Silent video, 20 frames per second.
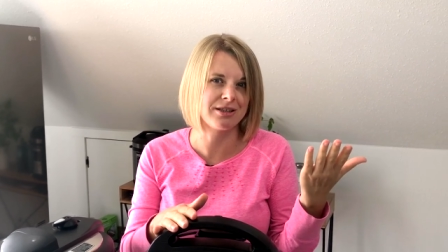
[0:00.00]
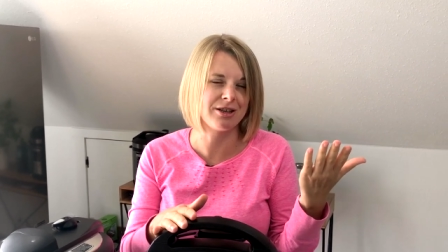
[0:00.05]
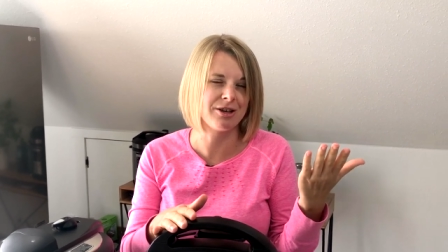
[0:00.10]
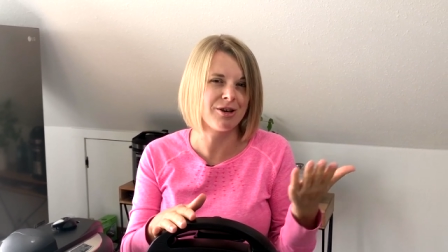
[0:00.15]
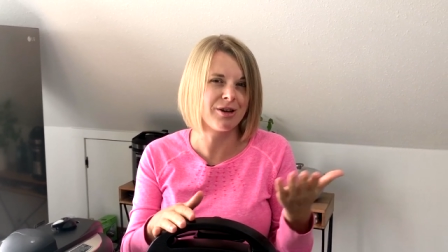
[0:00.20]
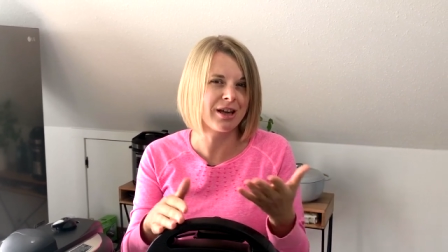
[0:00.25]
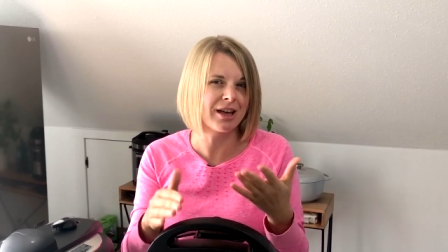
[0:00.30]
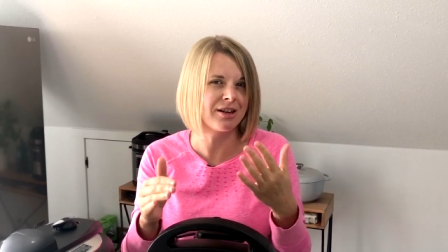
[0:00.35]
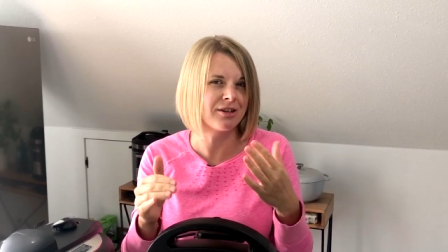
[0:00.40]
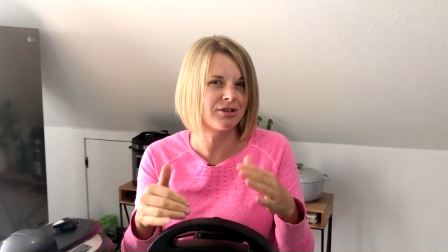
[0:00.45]
So you
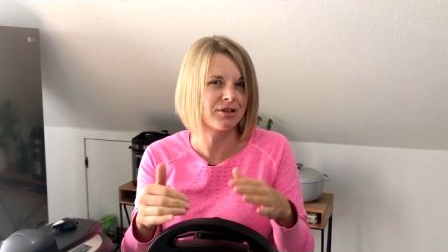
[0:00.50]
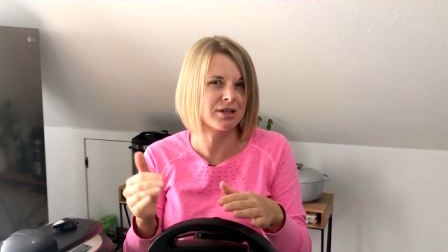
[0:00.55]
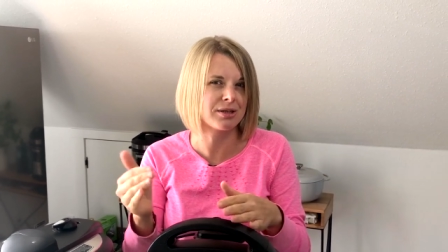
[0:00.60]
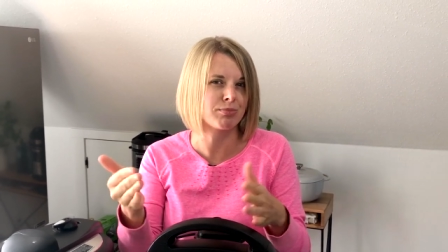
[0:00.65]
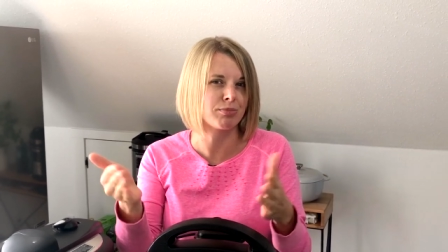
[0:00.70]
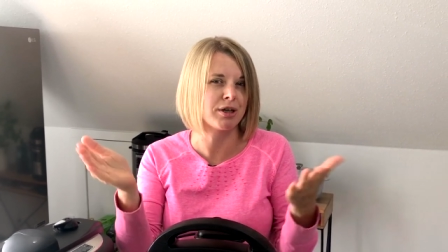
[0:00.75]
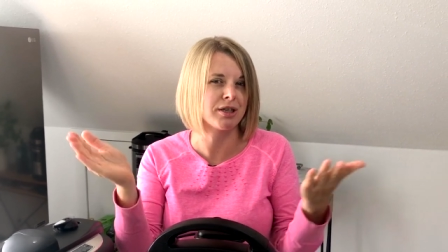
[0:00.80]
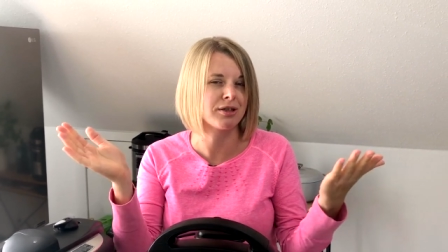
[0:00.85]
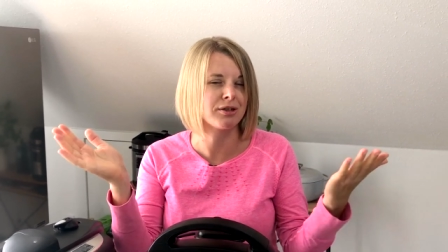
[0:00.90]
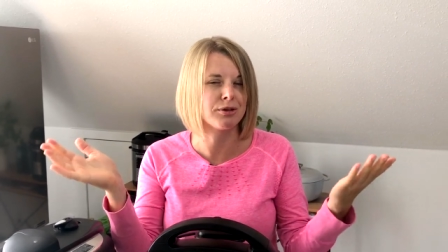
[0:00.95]
cannot just
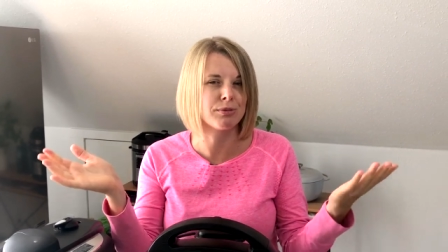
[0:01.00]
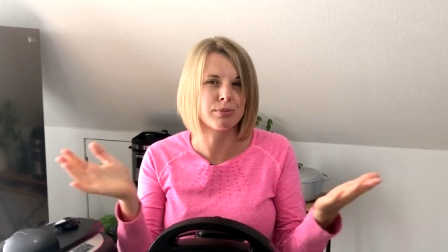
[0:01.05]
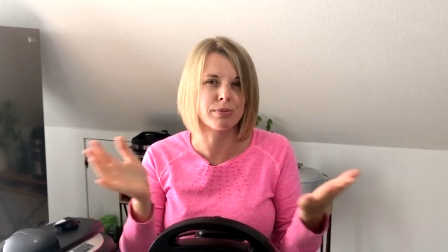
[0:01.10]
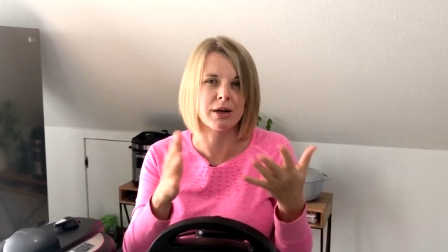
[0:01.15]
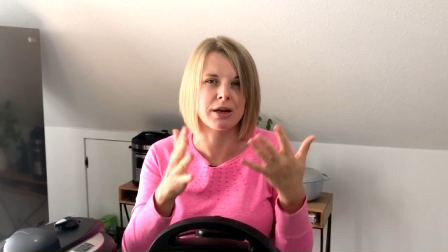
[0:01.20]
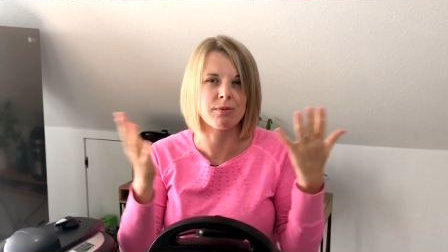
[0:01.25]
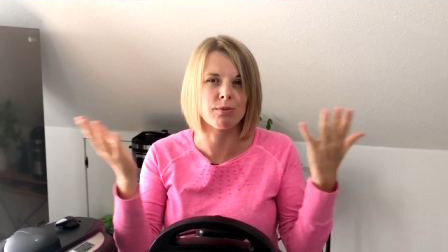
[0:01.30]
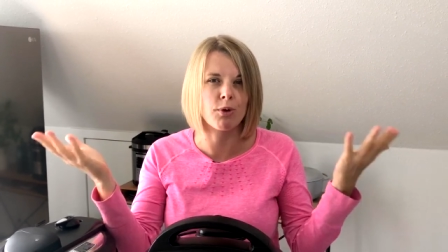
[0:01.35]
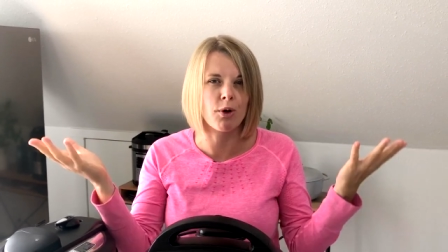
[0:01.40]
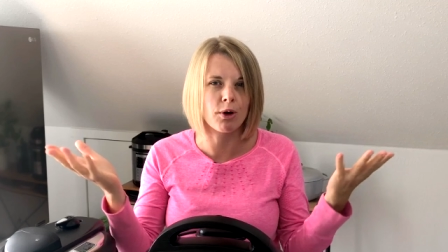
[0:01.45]
press soup
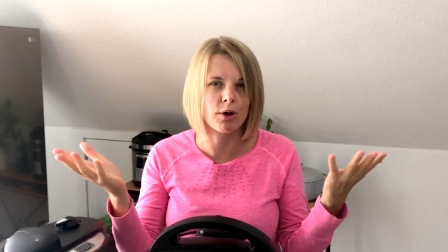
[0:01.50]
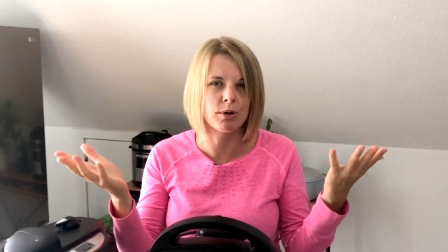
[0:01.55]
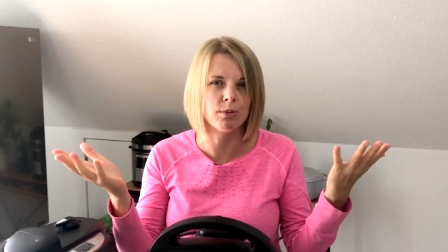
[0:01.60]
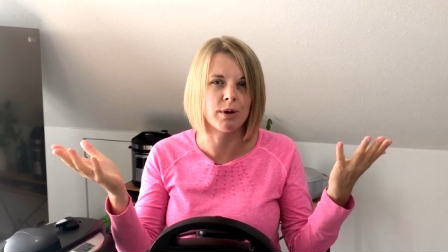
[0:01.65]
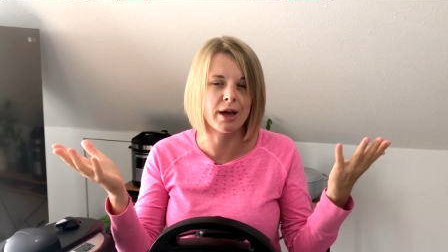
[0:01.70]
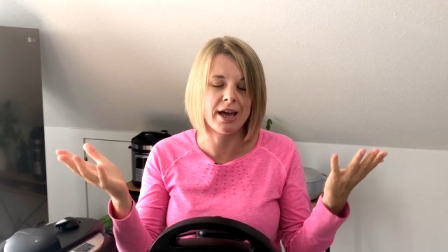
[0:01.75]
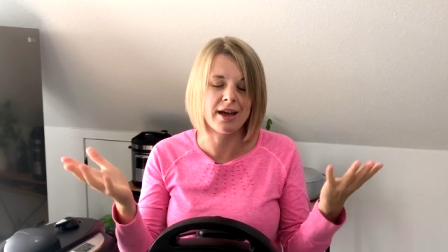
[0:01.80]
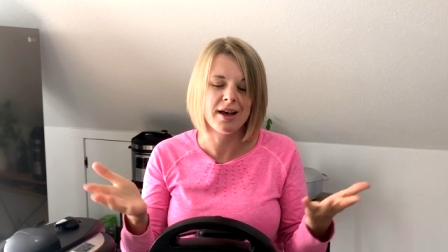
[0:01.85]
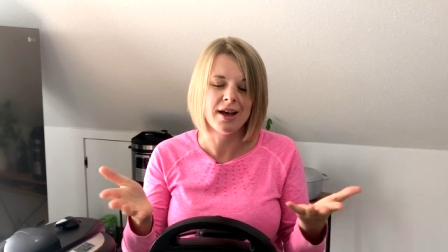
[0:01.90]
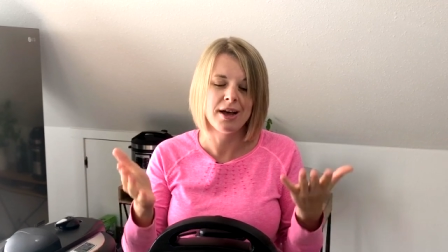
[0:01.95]
and walk
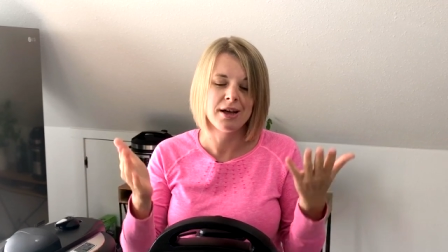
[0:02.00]
away.